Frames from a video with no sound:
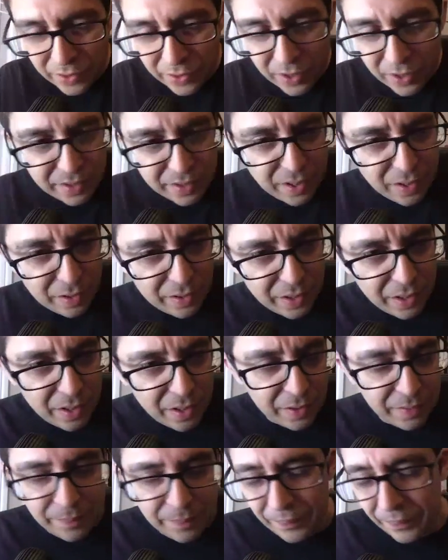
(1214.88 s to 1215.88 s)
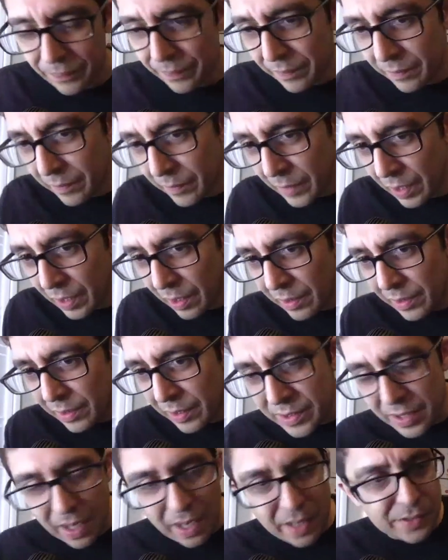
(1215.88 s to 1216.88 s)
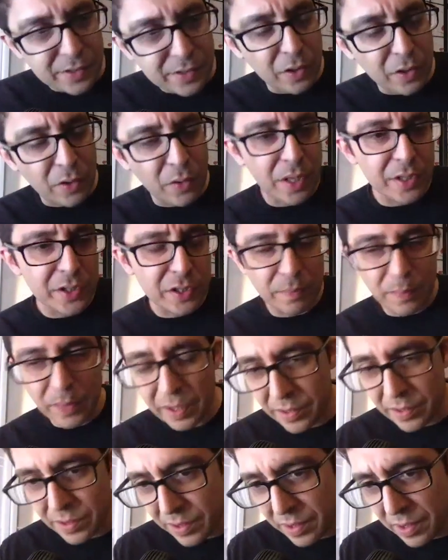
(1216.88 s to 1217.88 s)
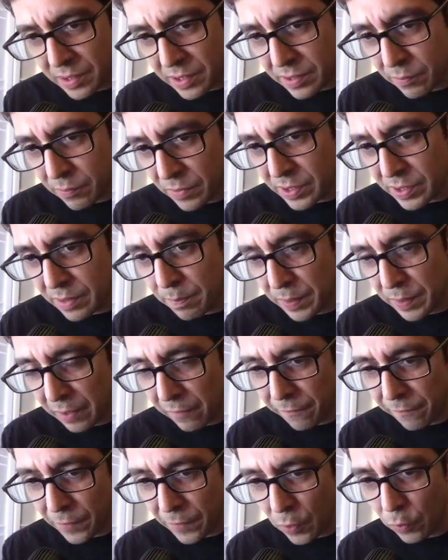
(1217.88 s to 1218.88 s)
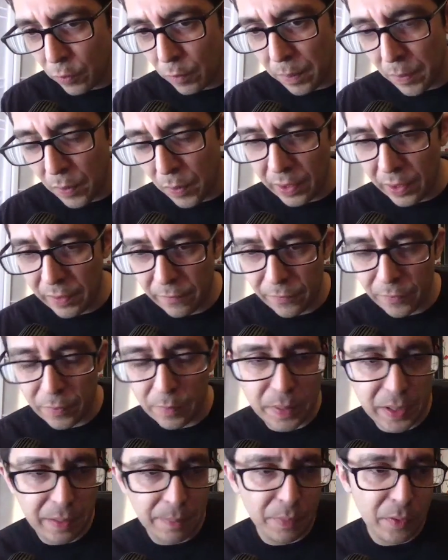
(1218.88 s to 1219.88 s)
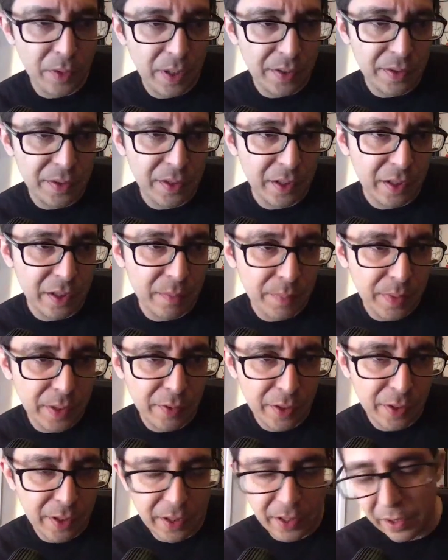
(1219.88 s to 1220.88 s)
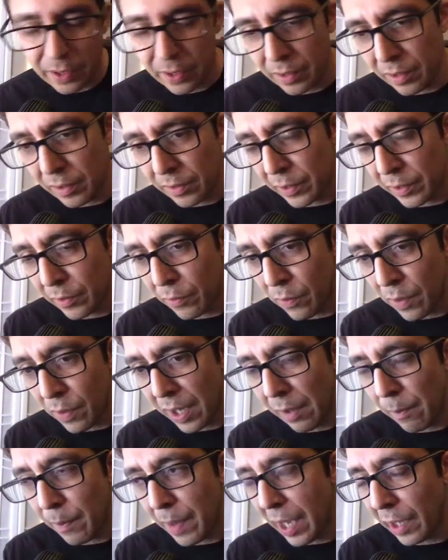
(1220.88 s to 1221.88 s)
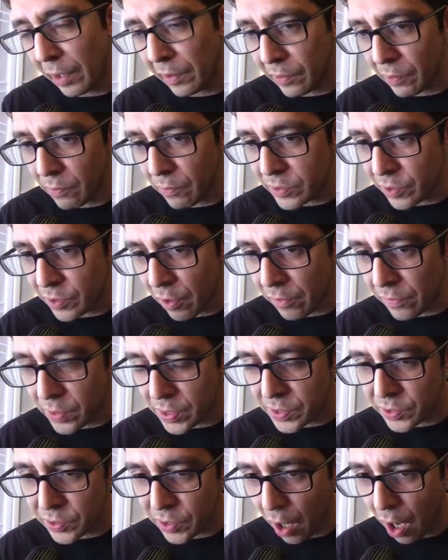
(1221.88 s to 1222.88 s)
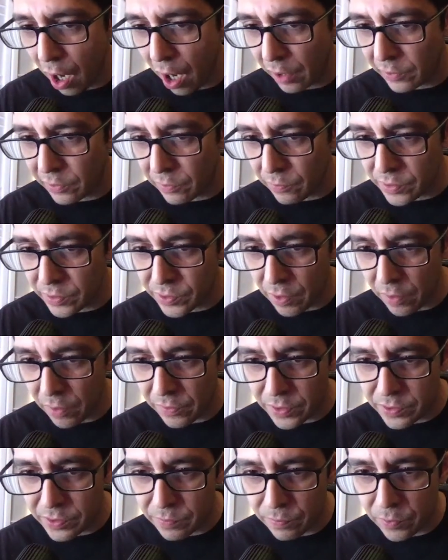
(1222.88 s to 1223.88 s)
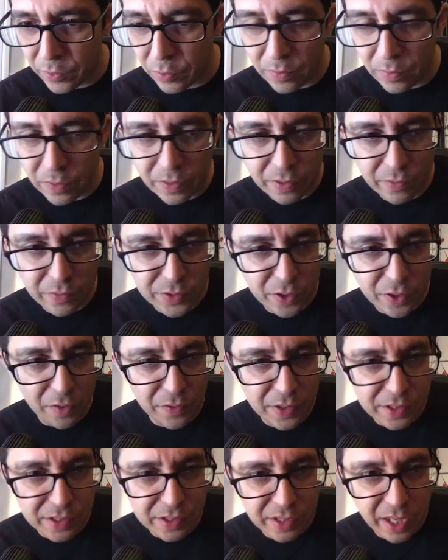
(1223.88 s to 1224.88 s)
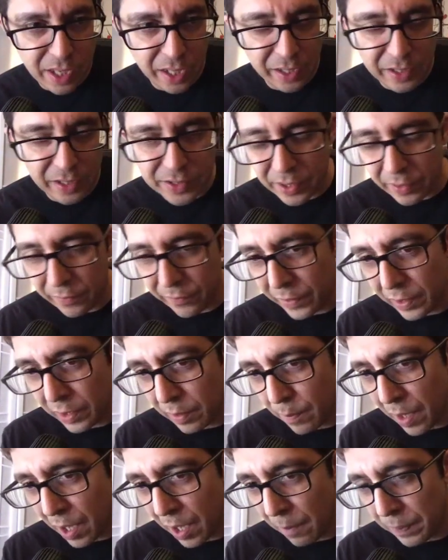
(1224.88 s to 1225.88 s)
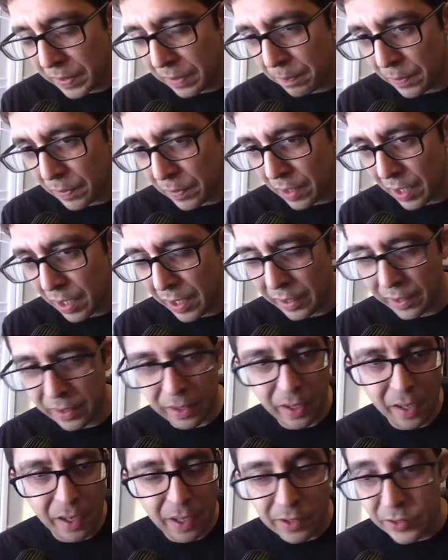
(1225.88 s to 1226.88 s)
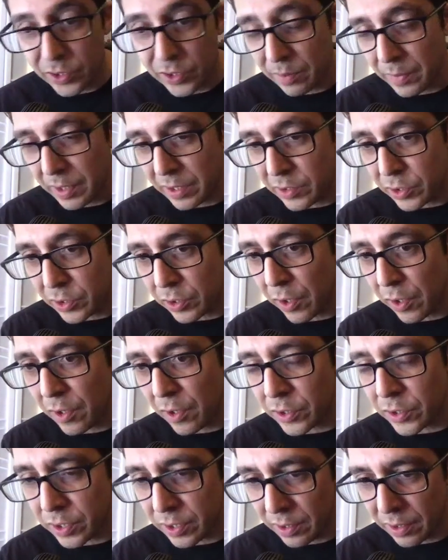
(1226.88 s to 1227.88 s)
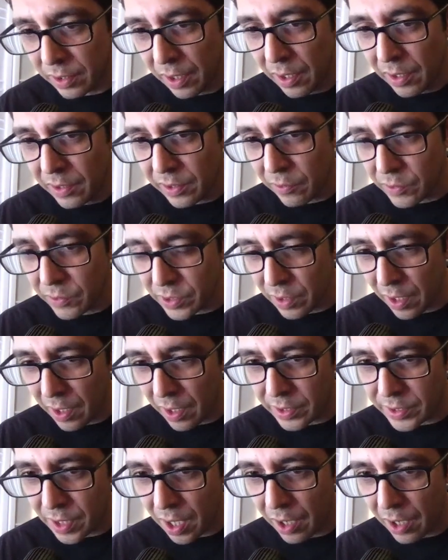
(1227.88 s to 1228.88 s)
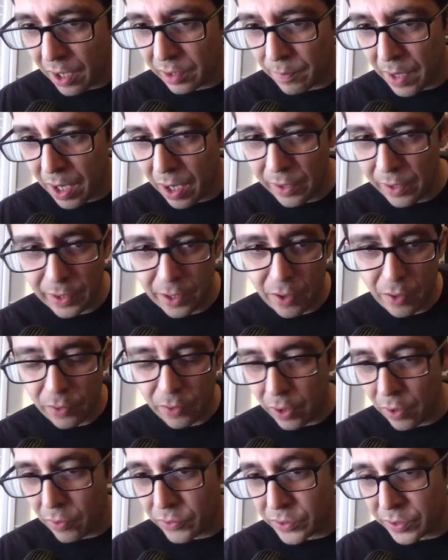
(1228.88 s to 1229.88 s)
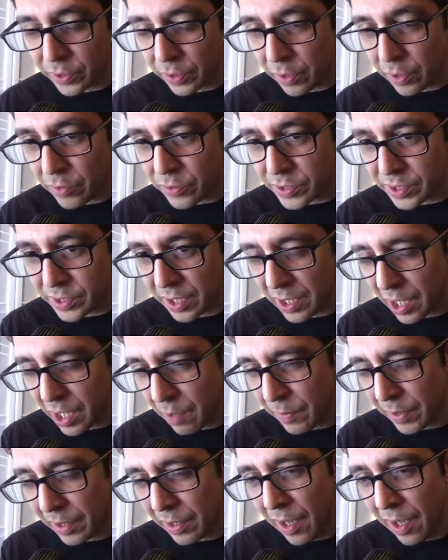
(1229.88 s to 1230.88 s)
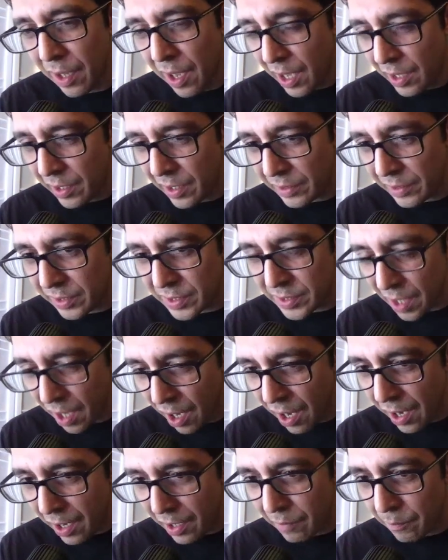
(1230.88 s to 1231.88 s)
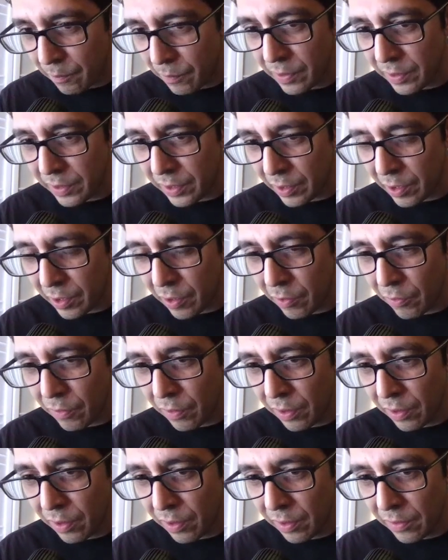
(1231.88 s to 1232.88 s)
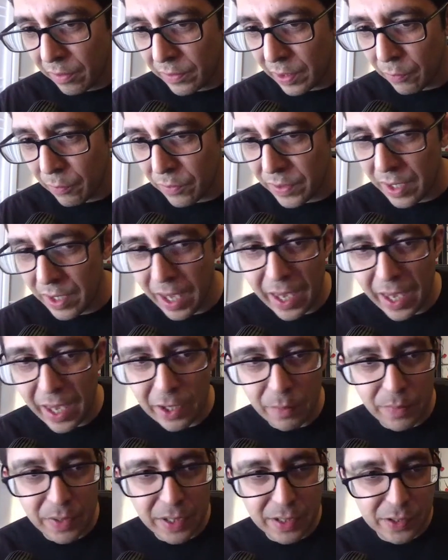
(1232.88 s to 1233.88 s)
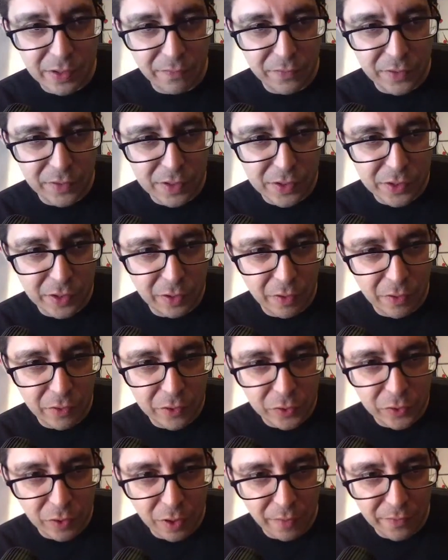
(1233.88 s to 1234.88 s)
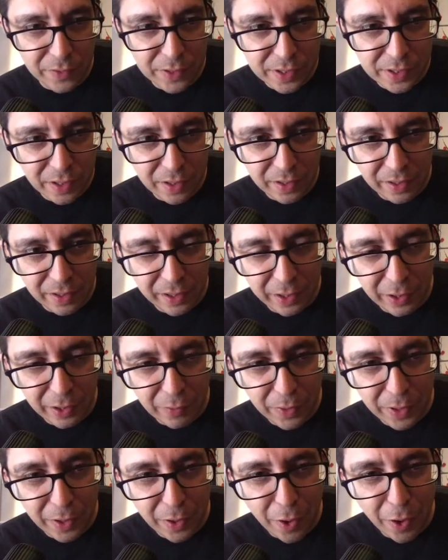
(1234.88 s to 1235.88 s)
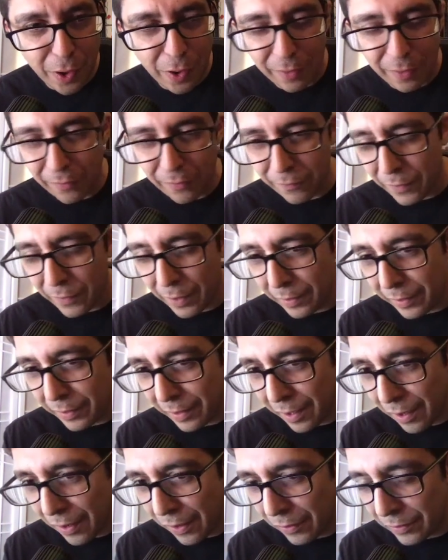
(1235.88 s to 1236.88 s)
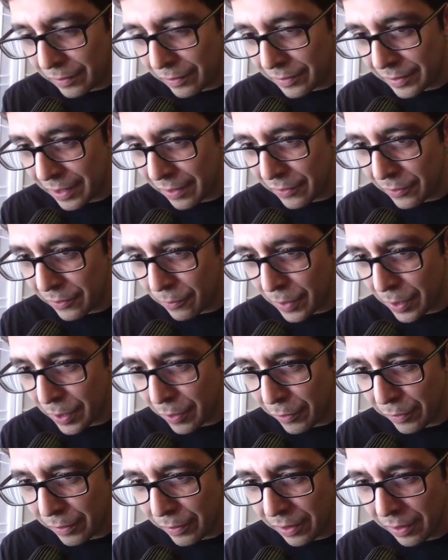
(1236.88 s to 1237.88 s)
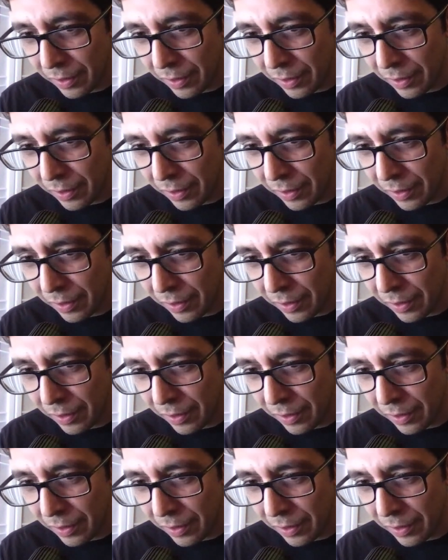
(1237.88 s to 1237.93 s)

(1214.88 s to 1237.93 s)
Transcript: right there, Leon. I need to ask a question because this was a big focal point for people in the community a little while back. There was all this talk, there was all this rumor, there was all this negativity about people like Jimmy Church, and there was a lot of talk about, Coast to Coast AM, and at the time, they were the enemies of disclosure all of a sudden. And here we are finding out down the road,